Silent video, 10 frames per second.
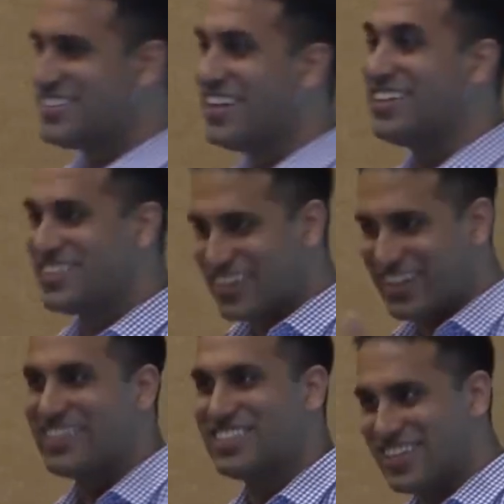
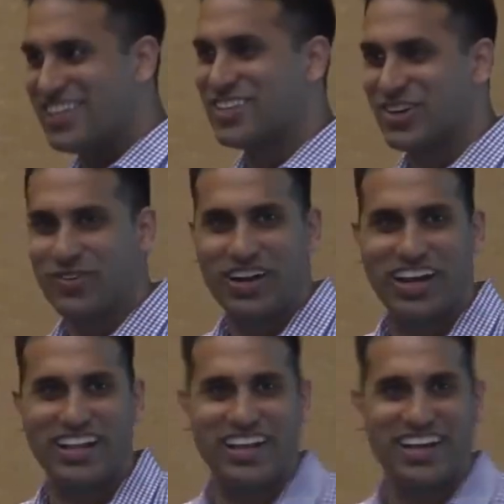Changing is a good one.
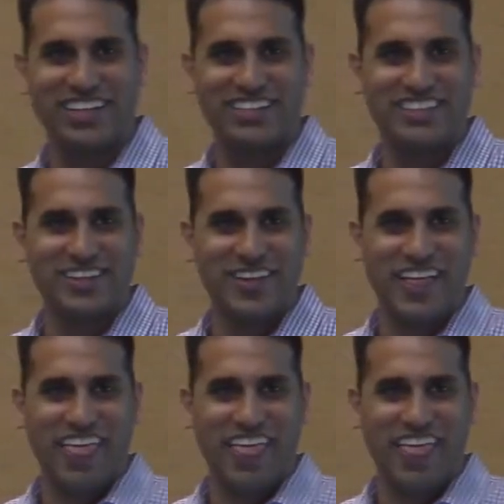Anything else?